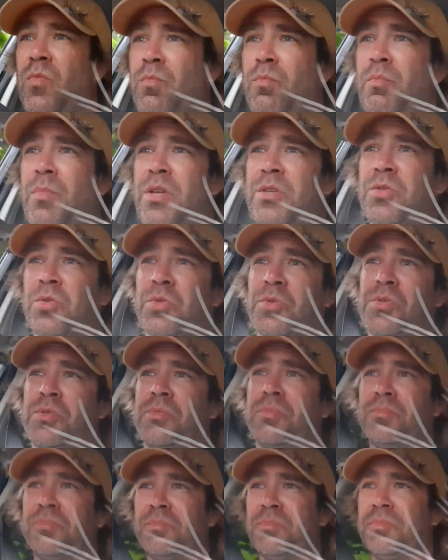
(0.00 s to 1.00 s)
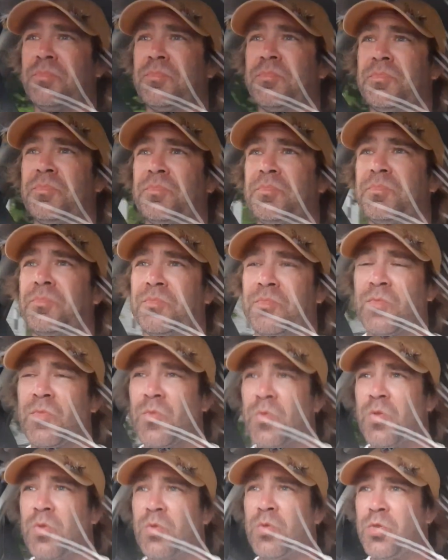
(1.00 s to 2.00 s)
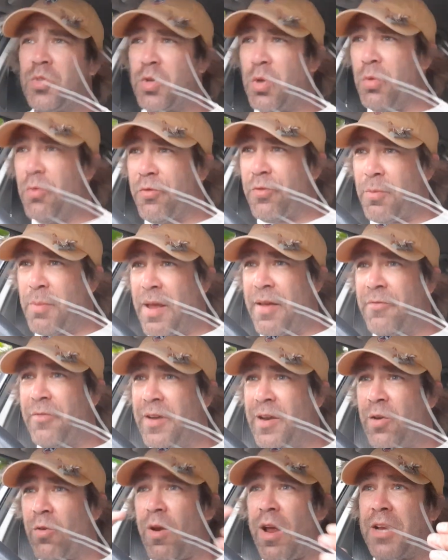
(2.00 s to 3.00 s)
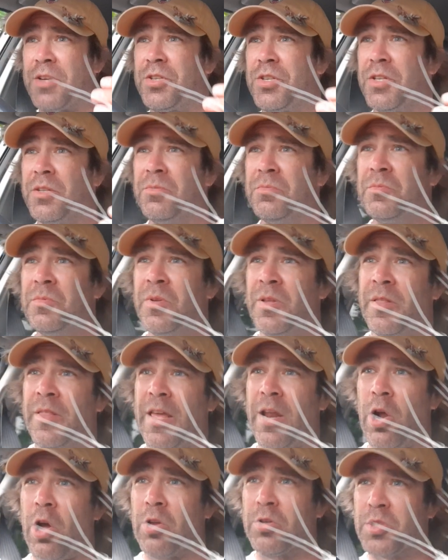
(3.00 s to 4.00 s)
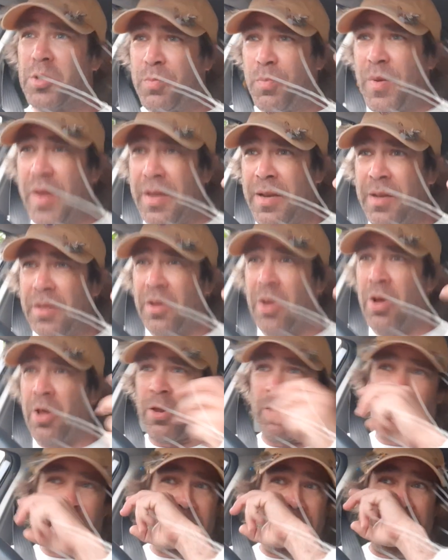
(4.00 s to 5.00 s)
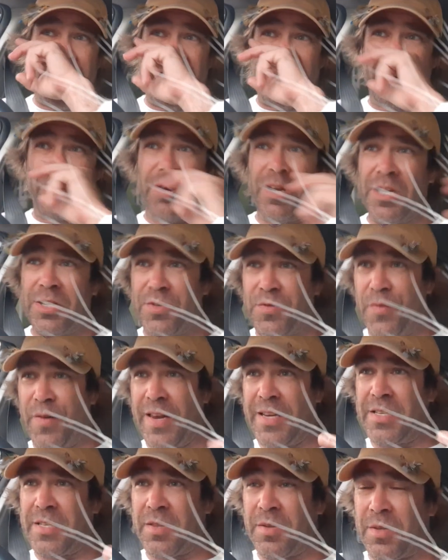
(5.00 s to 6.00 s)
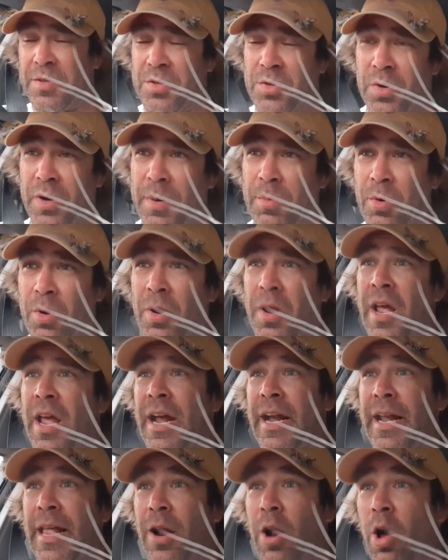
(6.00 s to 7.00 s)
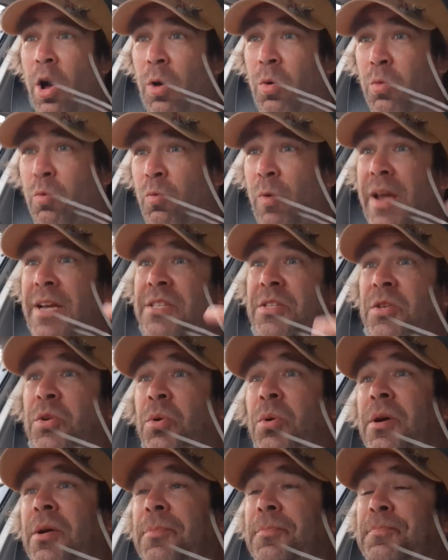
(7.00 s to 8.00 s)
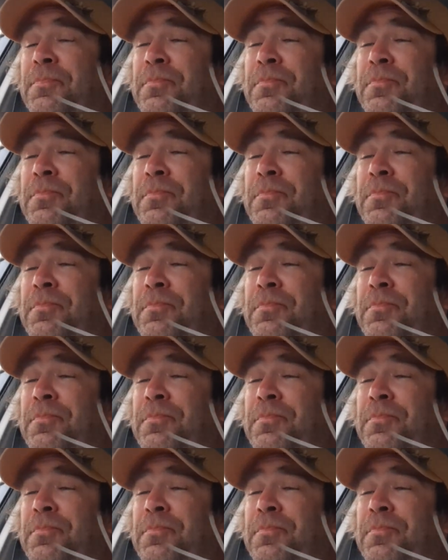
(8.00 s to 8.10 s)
missiles shoot from every direction. They'd all spin 180 degrees, face the streamer, and they'd all race to it.